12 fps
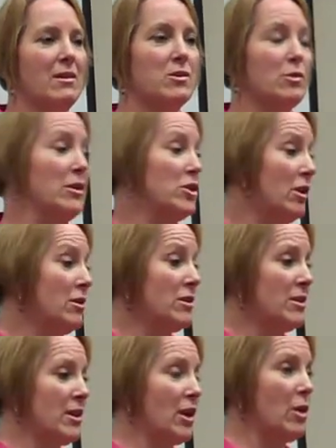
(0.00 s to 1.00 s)
So I turned
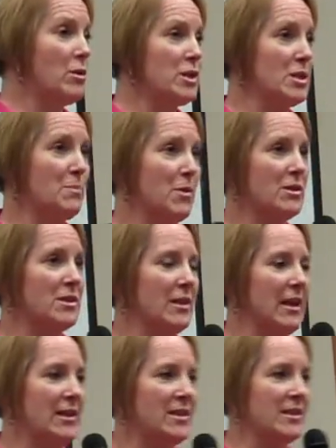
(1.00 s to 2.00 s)
to the closest person.
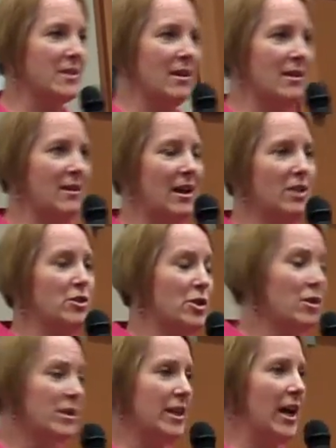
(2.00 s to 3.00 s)
I
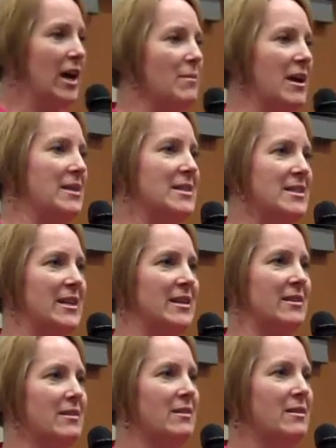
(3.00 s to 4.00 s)
turned to the young man
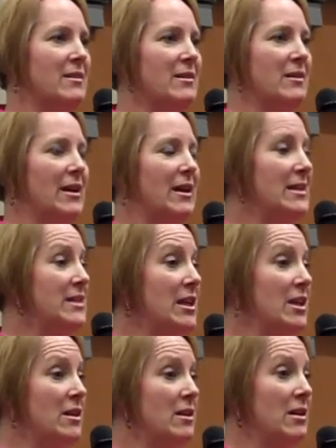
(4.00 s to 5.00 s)
seated, and I said,
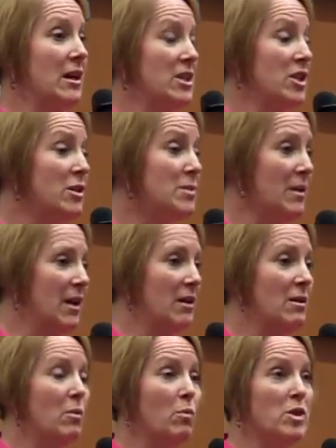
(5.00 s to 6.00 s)
"Excuse me,
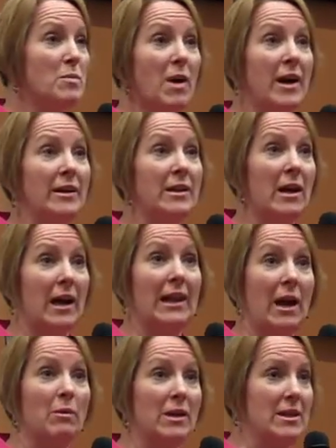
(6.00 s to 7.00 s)
would you mind
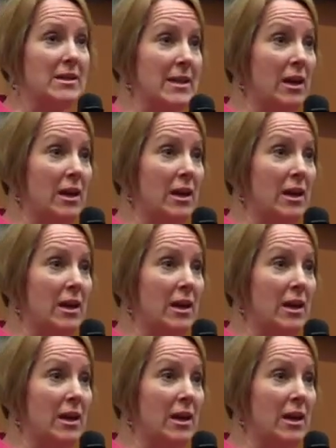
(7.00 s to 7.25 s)
allowing this